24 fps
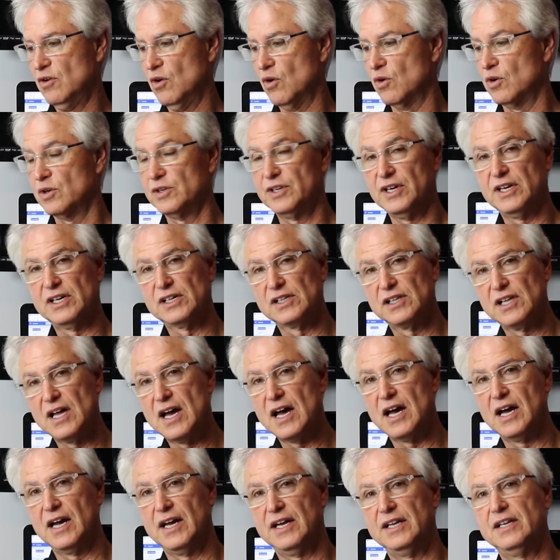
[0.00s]
or
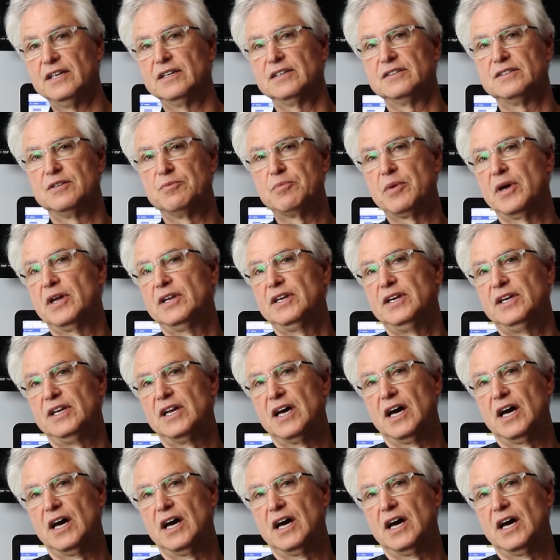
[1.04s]
decline depending